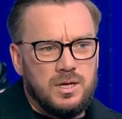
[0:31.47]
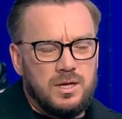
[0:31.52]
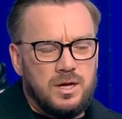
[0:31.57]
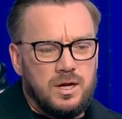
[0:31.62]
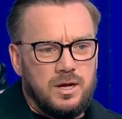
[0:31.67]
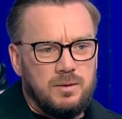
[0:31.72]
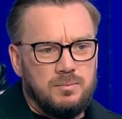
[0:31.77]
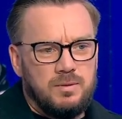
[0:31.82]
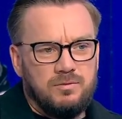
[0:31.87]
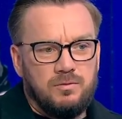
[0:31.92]

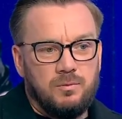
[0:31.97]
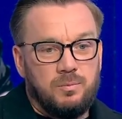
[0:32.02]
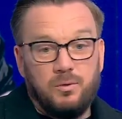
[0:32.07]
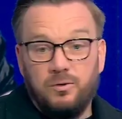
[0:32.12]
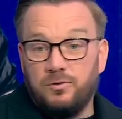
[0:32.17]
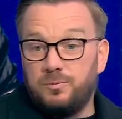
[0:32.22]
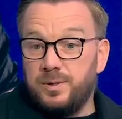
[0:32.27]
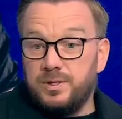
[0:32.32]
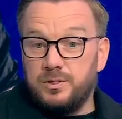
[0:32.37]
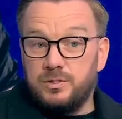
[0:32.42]

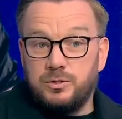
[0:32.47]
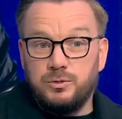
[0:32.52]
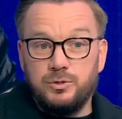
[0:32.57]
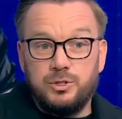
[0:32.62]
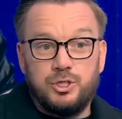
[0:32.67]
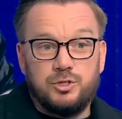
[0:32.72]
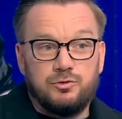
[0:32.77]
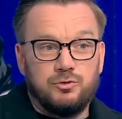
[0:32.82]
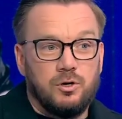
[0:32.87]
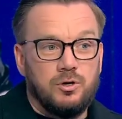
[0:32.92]
Liverpool have been too
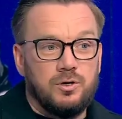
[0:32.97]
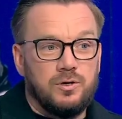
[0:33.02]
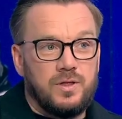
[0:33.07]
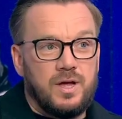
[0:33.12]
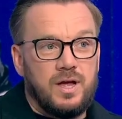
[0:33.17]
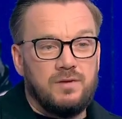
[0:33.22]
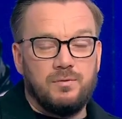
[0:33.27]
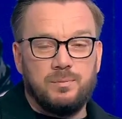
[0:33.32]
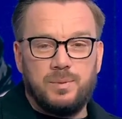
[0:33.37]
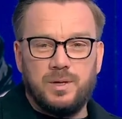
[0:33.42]
strong and
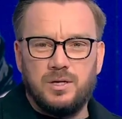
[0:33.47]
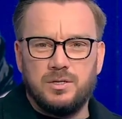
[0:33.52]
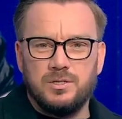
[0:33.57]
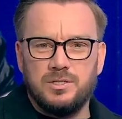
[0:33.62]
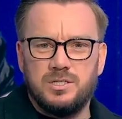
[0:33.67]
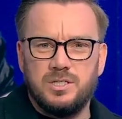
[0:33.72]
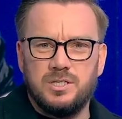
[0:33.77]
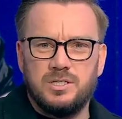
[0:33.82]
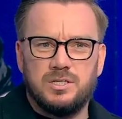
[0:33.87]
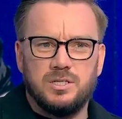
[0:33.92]
they haven't been
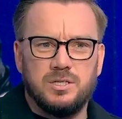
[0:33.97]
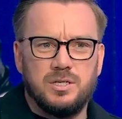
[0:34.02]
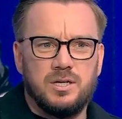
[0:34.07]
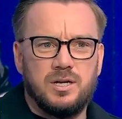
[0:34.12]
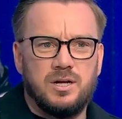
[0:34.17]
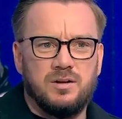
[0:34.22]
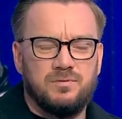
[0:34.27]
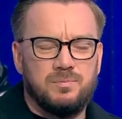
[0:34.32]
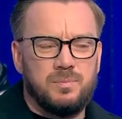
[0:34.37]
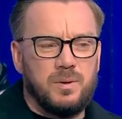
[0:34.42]
consistent
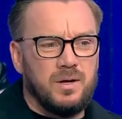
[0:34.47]
enough.